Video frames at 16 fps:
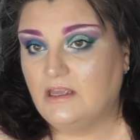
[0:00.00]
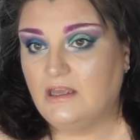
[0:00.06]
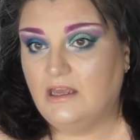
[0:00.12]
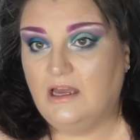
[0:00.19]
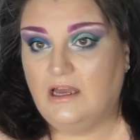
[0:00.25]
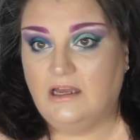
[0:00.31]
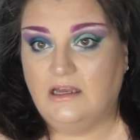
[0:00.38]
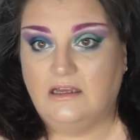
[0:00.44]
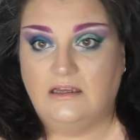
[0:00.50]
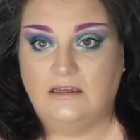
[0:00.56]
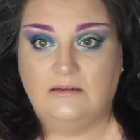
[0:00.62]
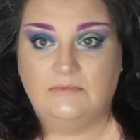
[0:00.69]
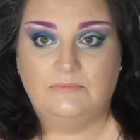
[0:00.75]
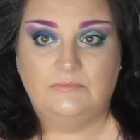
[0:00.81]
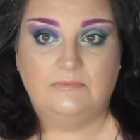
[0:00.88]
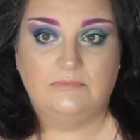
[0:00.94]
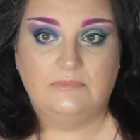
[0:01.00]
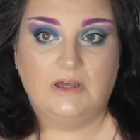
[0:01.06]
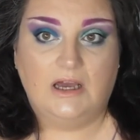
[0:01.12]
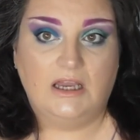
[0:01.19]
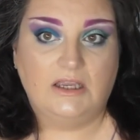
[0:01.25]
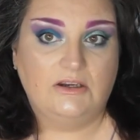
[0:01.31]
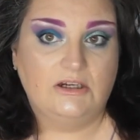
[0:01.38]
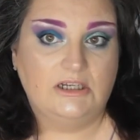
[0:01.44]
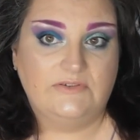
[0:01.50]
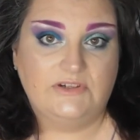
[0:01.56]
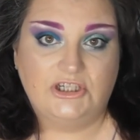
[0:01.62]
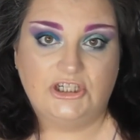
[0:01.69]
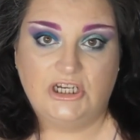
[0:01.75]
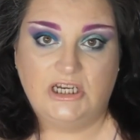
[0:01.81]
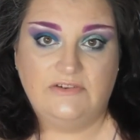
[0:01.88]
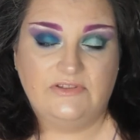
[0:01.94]
um, I could have
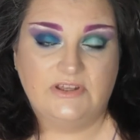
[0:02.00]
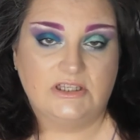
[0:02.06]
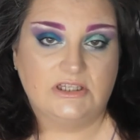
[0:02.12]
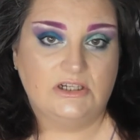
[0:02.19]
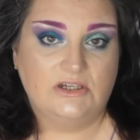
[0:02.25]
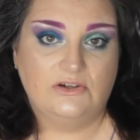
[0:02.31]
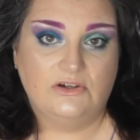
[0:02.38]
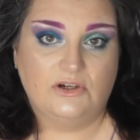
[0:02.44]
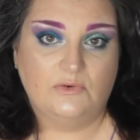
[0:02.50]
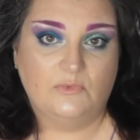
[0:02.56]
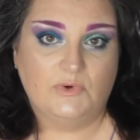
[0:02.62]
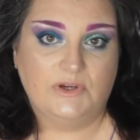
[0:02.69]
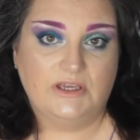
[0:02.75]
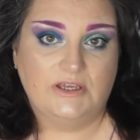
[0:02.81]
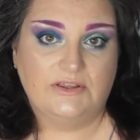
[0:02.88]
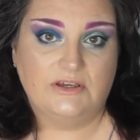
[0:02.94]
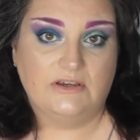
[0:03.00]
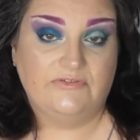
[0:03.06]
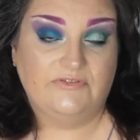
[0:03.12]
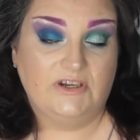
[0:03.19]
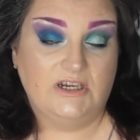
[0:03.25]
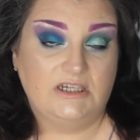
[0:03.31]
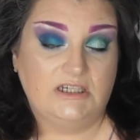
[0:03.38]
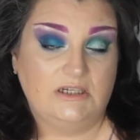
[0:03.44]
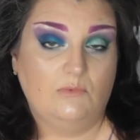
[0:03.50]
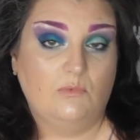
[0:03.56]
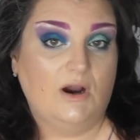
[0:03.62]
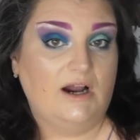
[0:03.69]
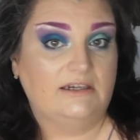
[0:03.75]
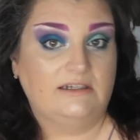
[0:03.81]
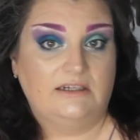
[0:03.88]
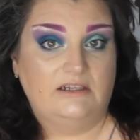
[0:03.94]
achieved this look with Affinity
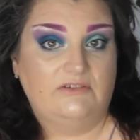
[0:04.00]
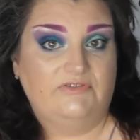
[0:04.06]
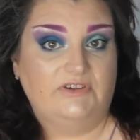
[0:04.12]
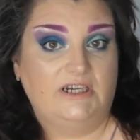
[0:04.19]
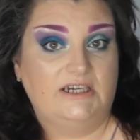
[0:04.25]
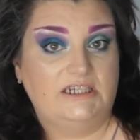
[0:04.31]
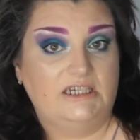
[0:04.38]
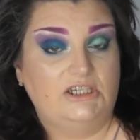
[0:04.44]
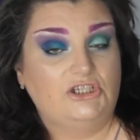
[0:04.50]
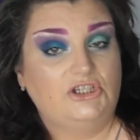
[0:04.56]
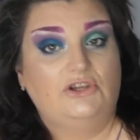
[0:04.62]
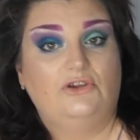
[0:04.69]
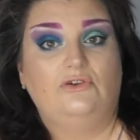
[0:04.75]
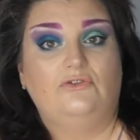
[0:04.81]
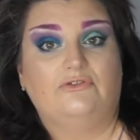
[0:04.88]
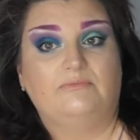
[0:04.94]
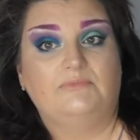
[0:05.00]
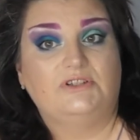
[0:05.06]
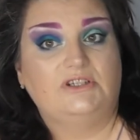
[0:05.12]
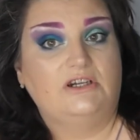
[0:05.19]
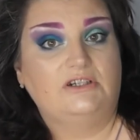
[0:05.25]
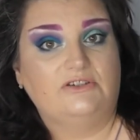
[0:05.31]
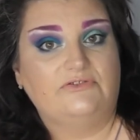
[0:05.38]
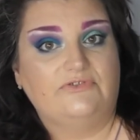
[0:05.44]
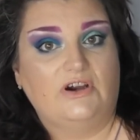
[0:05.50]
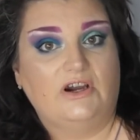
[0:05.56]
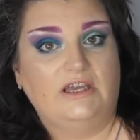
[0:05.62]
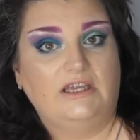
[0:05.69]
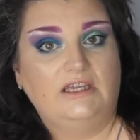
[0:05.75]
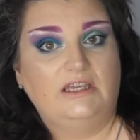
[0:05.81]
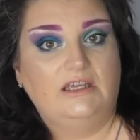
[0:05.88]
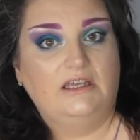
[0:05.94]
1 and Affinity 2 from Certify.
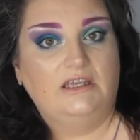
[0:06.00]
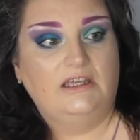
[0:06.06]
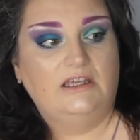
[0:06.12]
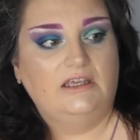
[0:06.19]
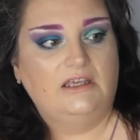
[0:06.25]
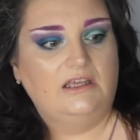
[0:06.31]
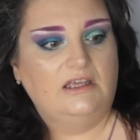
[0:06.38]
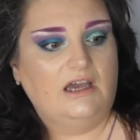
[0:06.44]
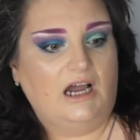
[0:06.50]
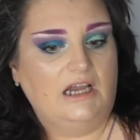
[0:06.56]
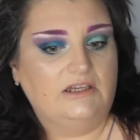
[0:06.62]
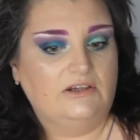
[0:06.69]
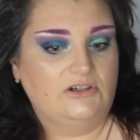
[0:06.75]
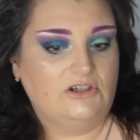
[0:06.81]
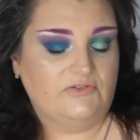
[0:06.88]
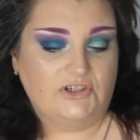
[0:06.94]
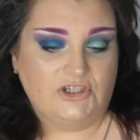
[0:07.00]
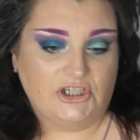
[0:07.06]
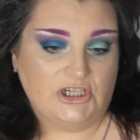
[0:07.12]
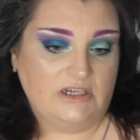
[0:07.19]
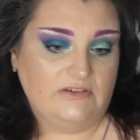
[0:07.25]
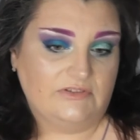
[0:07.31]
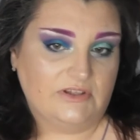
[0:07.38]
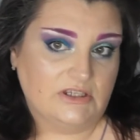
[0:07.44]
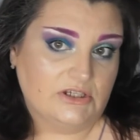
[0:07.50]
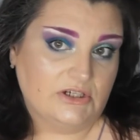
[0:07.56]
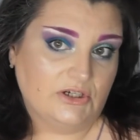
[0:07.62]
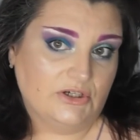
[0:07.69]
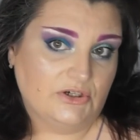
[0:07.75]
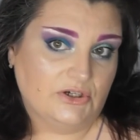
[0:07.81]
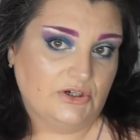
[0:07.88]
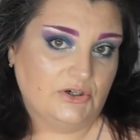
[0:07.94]
I could have achieved this
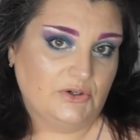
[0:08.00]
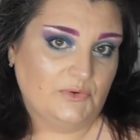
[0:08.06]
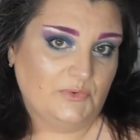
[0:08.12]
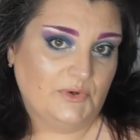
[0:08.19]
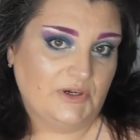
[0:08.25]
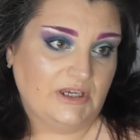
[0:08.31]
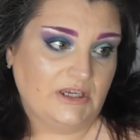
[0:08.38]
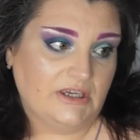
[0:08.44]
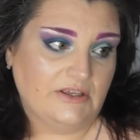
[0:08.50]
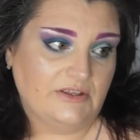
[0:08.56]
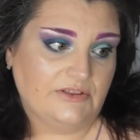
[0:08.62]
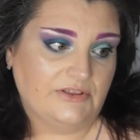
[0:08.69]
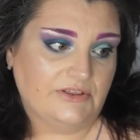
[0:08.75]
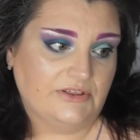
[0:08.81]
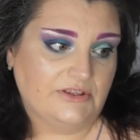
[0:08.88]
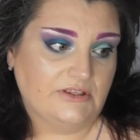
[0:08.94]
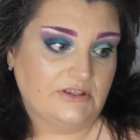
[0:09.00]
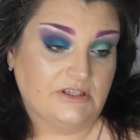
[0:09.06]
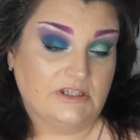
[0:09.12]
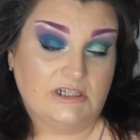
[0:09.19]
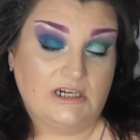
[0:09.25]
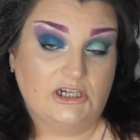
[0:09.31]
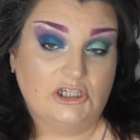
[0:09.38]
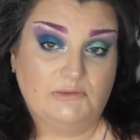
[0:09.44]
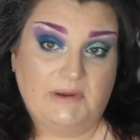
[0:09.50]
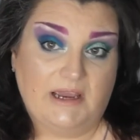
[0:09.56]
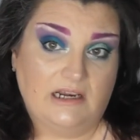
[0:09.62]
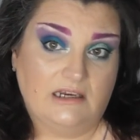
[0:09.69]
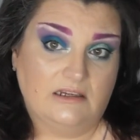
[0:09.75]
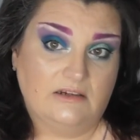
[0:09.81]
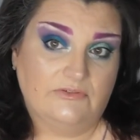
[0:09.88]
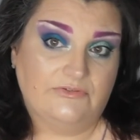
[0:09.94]
look with the Slush
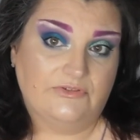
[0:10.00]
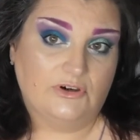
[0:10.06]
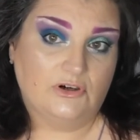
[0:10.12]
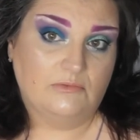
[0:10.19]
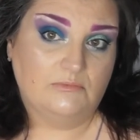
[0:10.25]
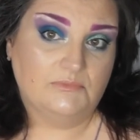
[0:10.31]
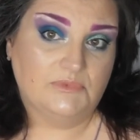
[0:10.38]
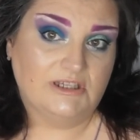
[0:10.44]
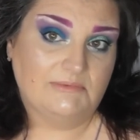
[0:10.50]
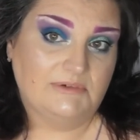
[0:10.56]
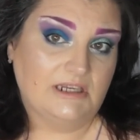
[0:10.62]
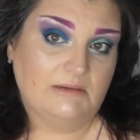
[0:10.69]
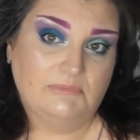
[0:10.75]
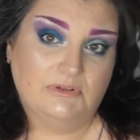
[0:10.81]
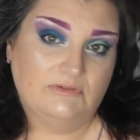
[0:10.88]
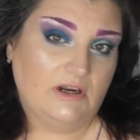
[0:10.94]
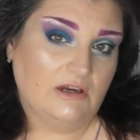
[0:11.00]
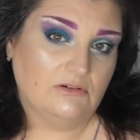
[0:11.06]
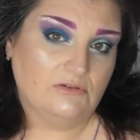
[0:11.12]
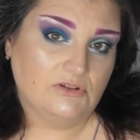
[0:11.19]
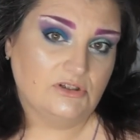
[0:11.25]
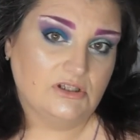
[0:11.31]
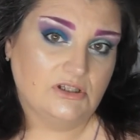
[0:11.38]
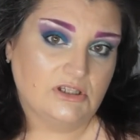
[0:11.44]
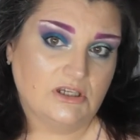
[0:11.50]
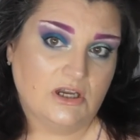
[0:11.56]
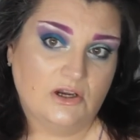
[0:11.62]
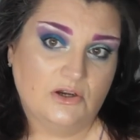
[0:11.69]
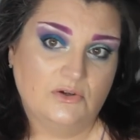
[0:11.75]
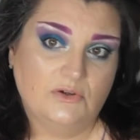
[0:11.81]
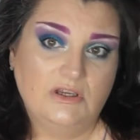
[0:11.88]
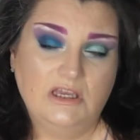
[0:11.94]
palette from September Rose.
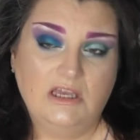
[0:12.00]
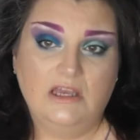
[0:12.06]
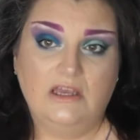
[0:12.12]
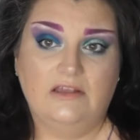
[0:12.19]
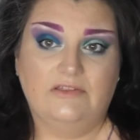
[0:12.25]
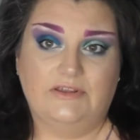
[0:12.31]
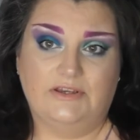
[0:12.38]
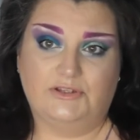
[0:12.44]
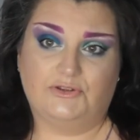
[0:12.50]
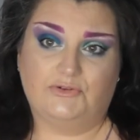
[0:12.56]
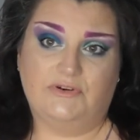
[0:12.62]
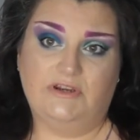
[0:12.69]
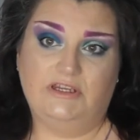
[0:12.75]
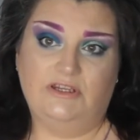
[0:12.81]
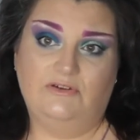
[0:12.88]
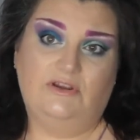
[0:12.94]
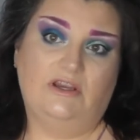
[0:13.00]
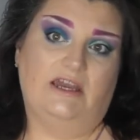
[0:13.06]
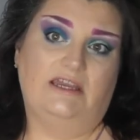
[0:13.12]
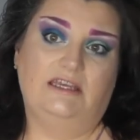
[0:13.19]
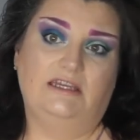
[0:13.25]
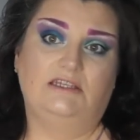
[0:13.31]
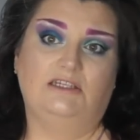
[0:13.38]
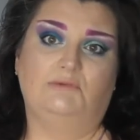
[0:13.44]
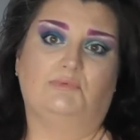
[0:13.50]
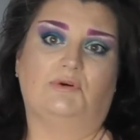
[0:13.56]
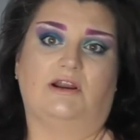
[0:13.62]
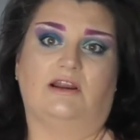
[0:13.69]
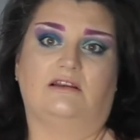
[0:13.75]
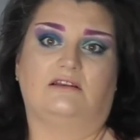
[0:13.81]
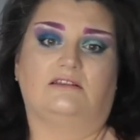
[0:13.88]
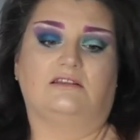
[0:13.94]
So there's three UK indie
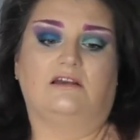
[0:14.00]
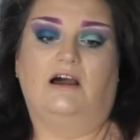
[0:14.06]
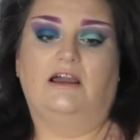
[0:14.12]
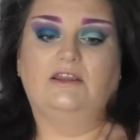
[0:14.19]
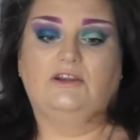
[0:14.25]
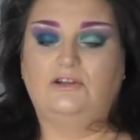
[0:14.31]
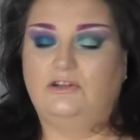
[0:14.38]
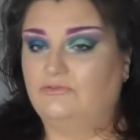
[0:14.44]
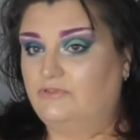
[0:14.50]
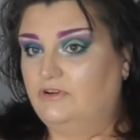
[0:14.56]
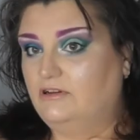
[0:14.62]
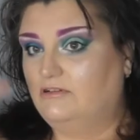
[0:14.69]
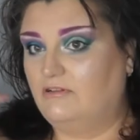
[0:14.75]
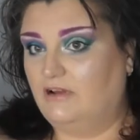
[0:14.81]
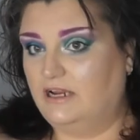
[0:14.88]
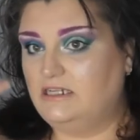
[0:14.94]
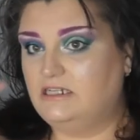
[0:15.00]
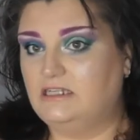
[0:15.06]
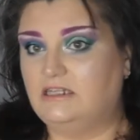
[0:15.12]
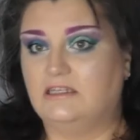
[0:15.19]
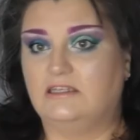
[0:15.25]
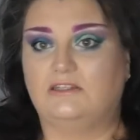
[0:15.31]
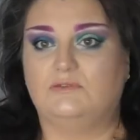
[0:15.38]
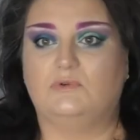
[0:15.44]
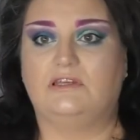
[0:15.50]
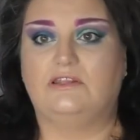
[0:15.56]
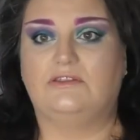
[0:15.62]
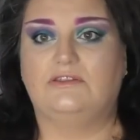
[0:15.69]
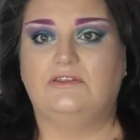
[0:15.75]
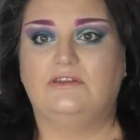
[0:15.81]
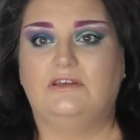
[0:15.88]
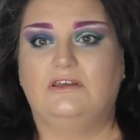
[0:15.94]
brands that I could have recreated this with